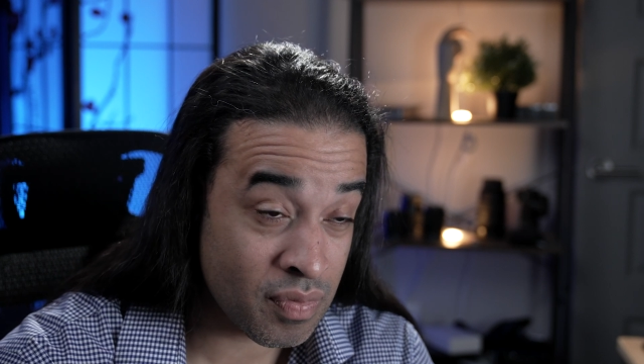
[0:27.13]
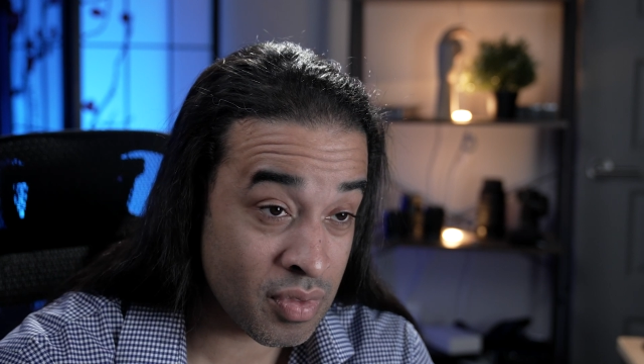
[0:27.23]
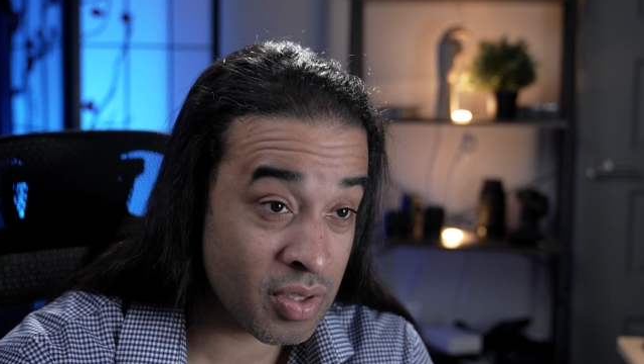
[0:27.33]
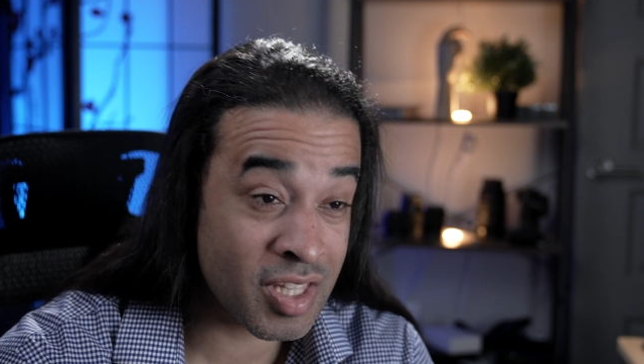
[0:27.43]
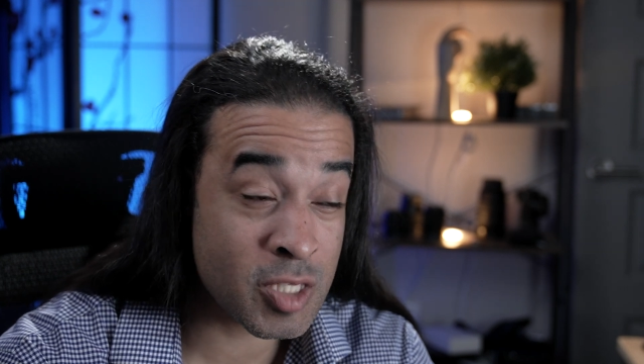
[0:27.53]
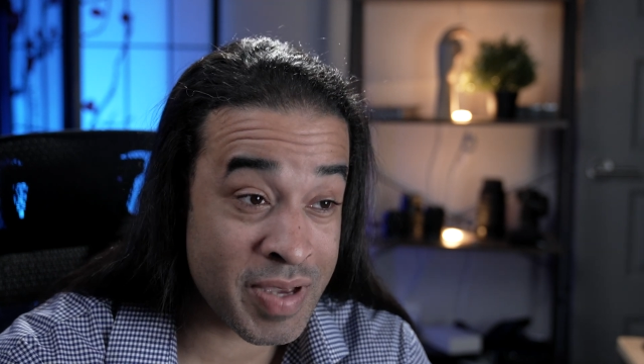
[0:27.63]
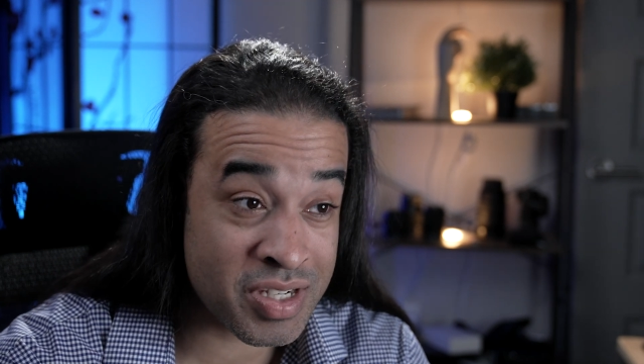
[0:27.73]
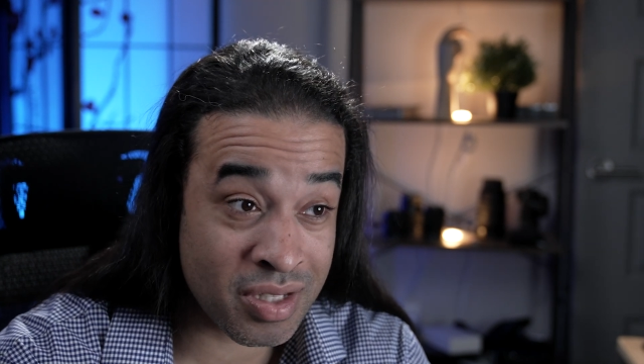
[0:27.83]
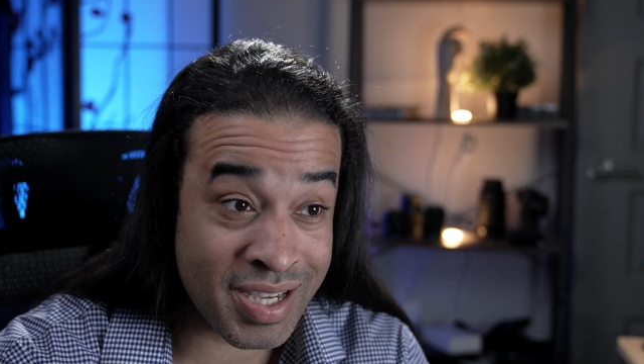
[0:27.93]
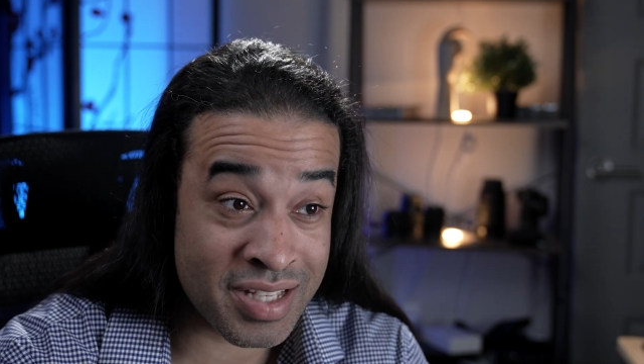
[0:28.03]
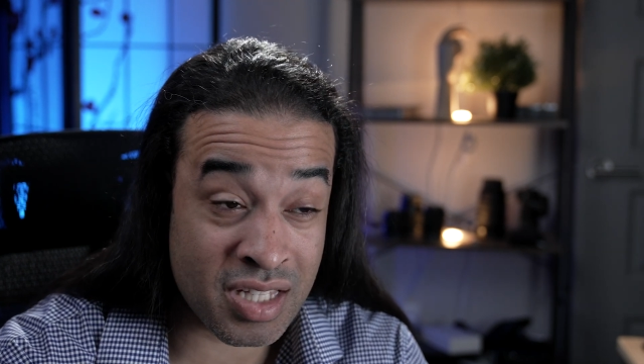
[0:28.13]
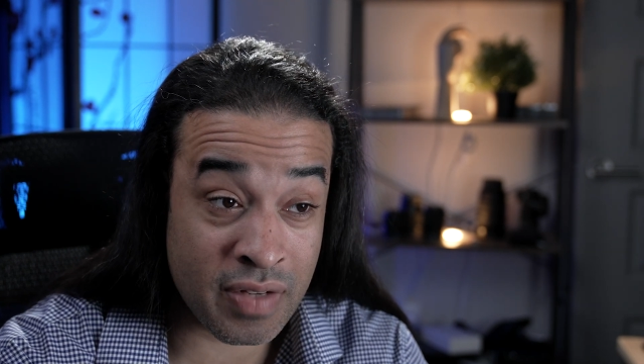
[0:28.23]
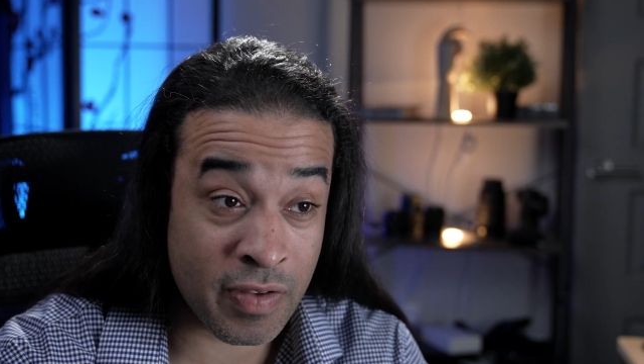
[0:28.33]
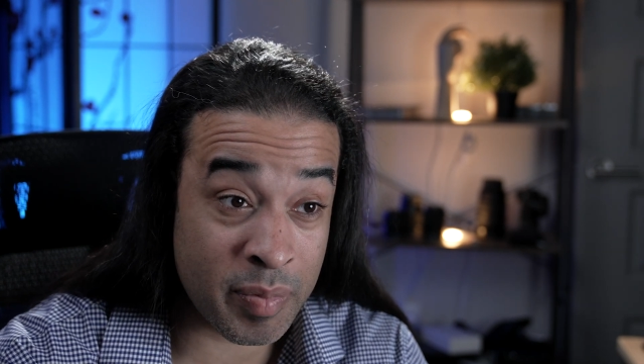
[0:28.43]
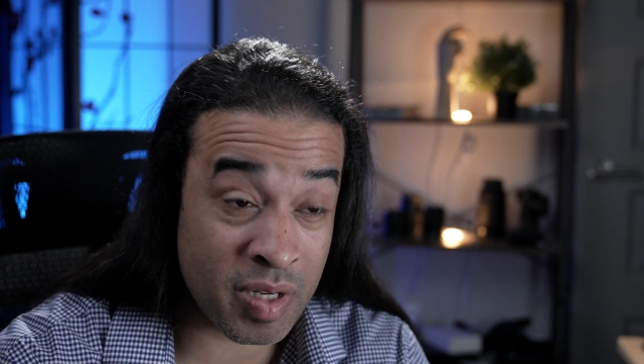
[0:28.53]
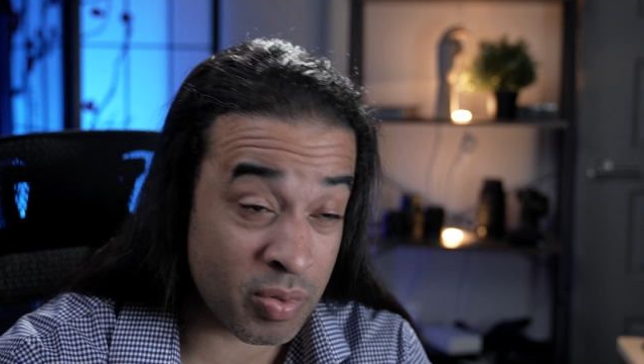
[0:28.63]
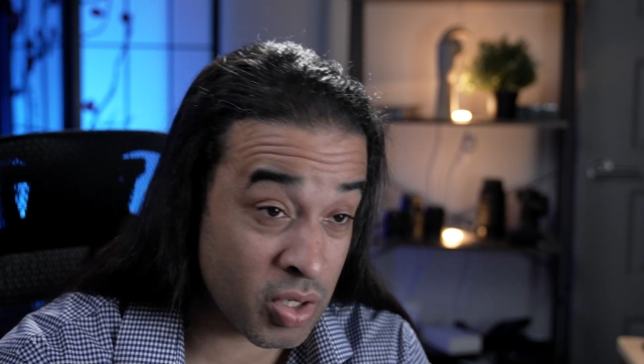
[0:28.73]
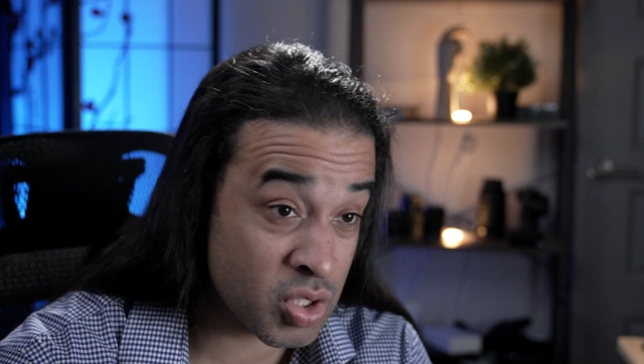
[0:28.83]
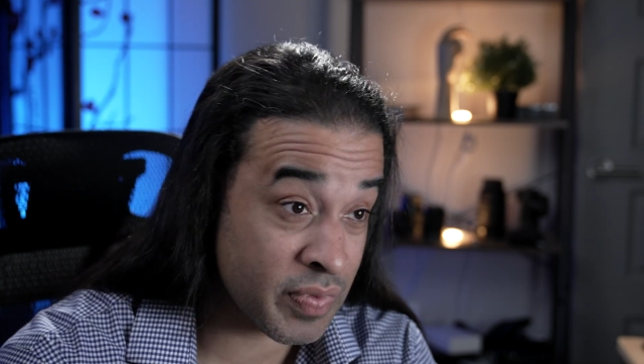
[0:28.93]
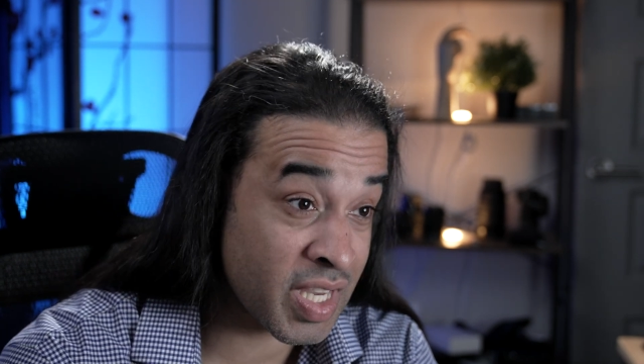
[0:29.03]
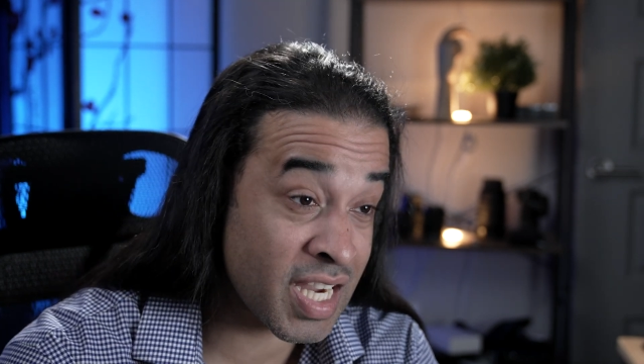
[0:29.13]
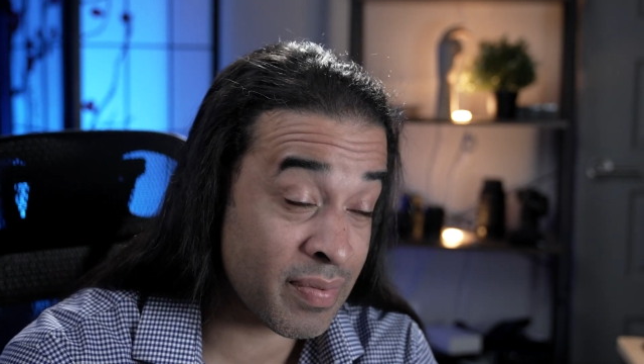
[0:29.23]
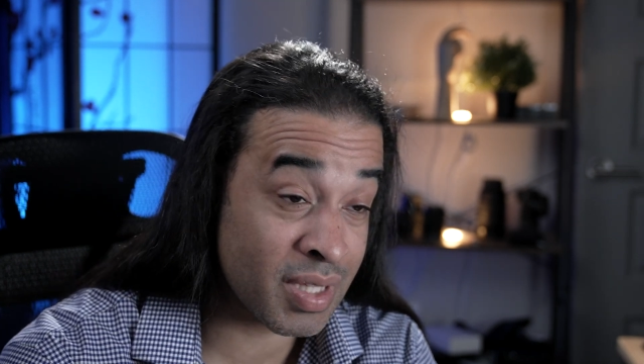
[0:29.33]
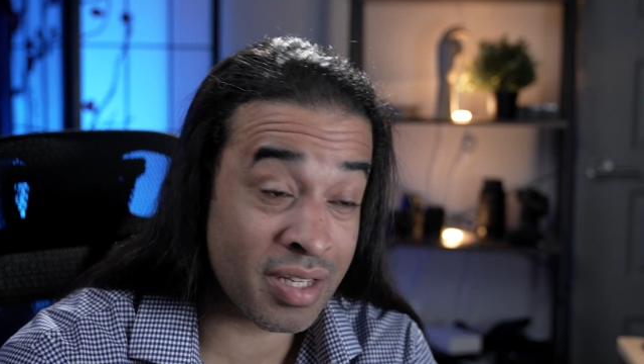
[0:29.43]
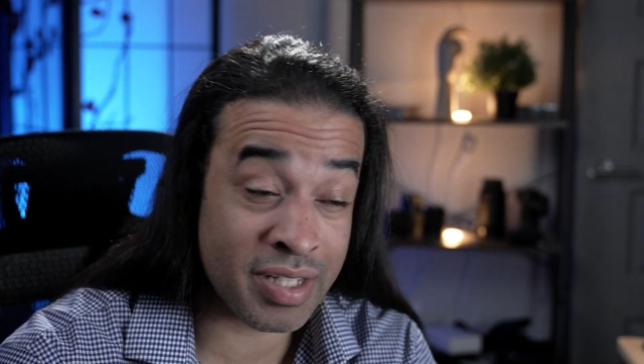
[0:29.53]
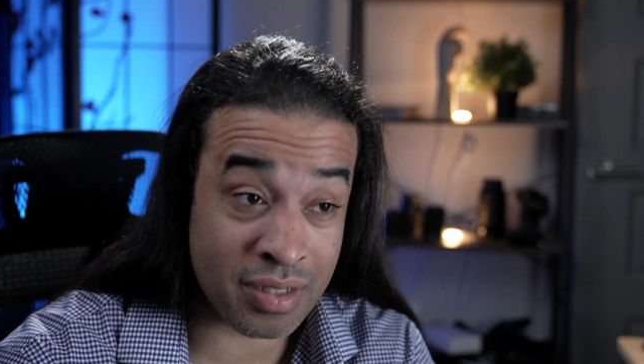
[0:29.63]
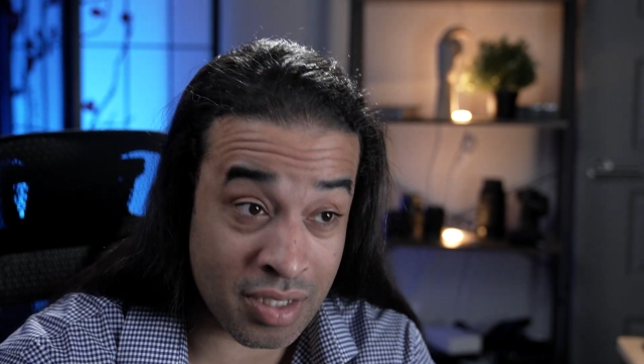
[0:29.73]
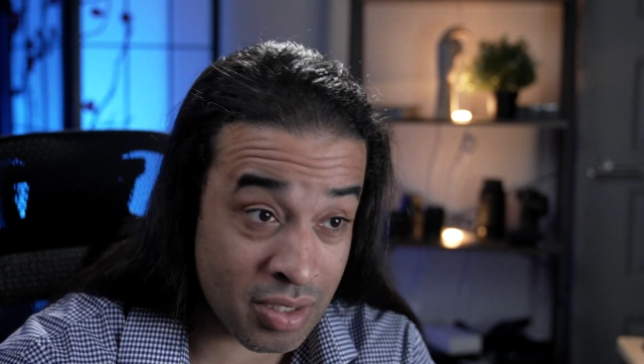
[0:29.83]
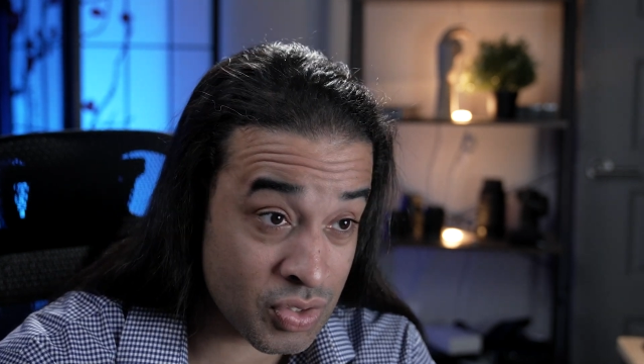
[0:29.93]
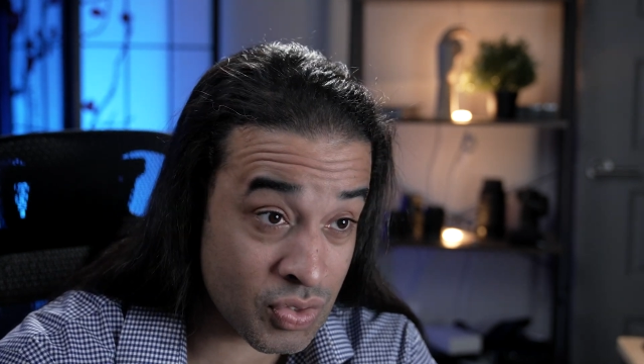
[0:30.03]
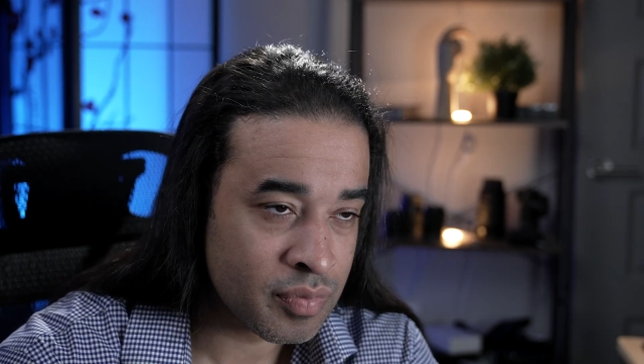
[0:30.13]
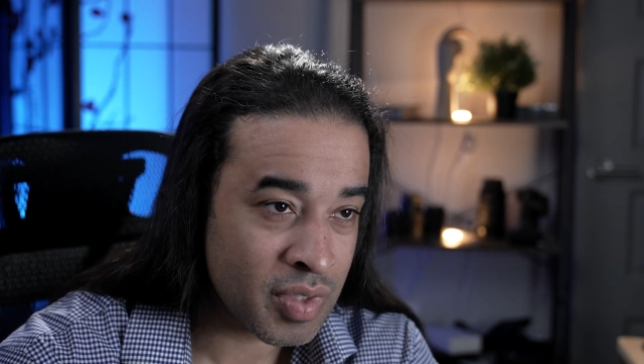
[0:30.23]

They specialize in the development and production of AI-related technologies.